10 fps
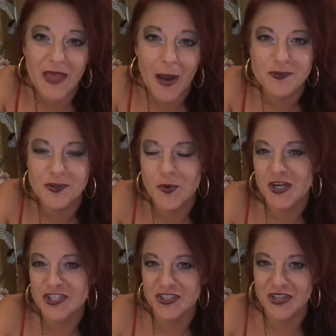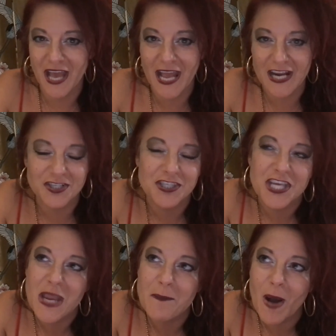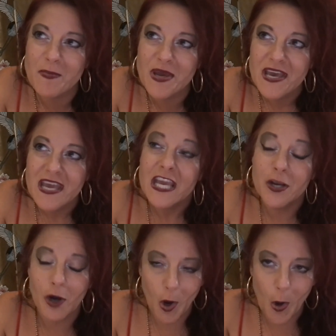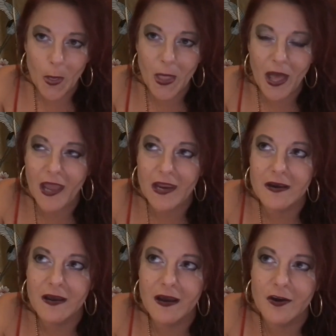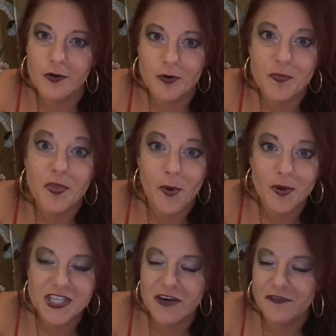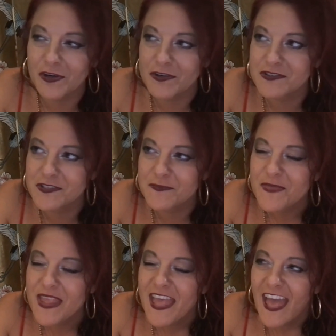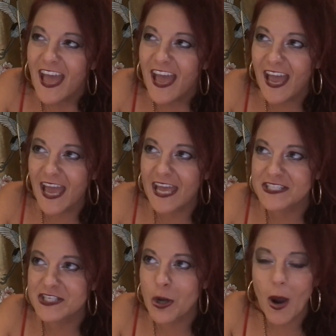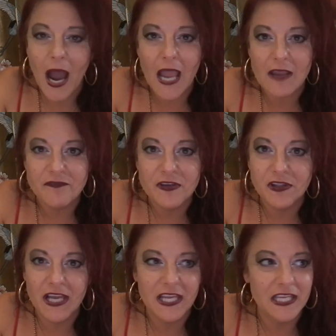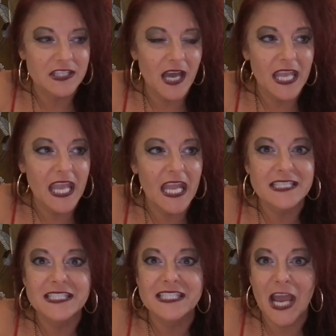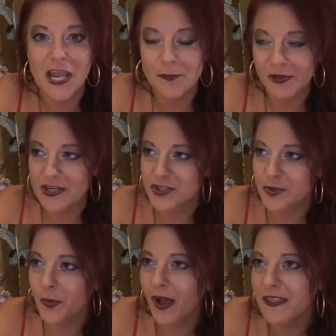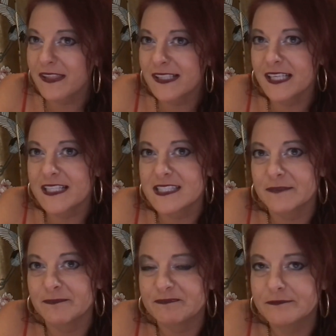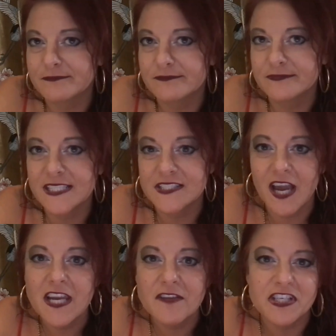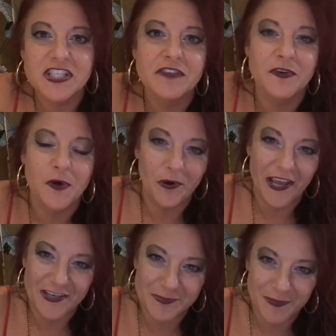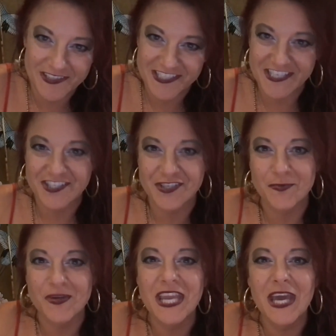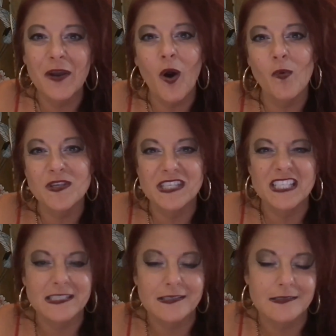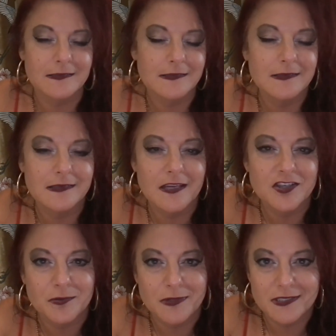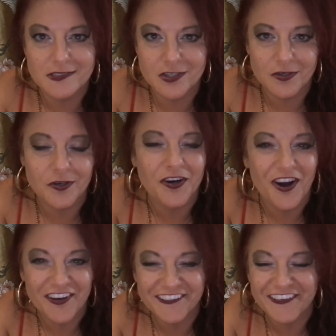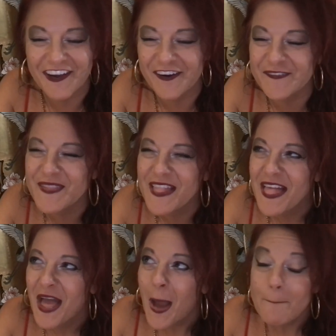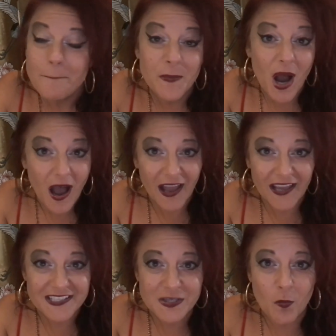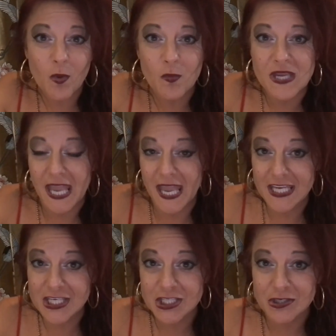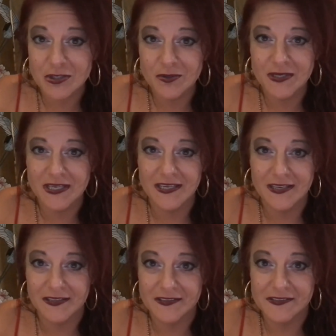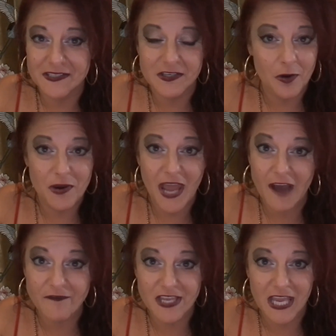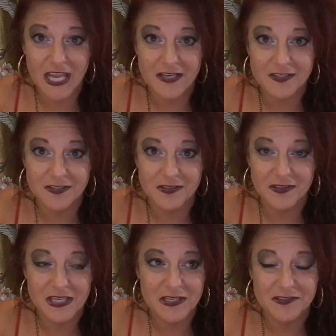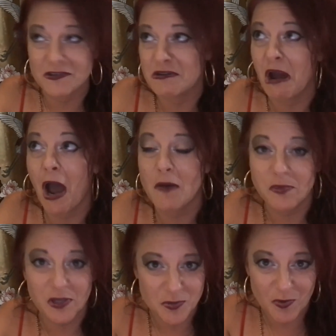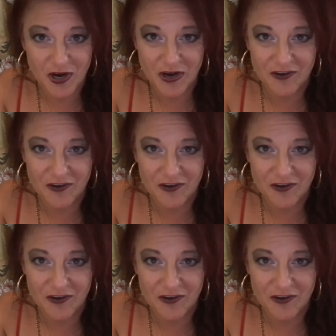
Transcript: And that was a question that actually came up in our online group the multiverse and you know i feel like it i can't stay in pleasure well i think that's an that's kind of a difficult expectation we can't always exist in sensuous turn on you know but what we can do is, you know, navigate these non pleasurable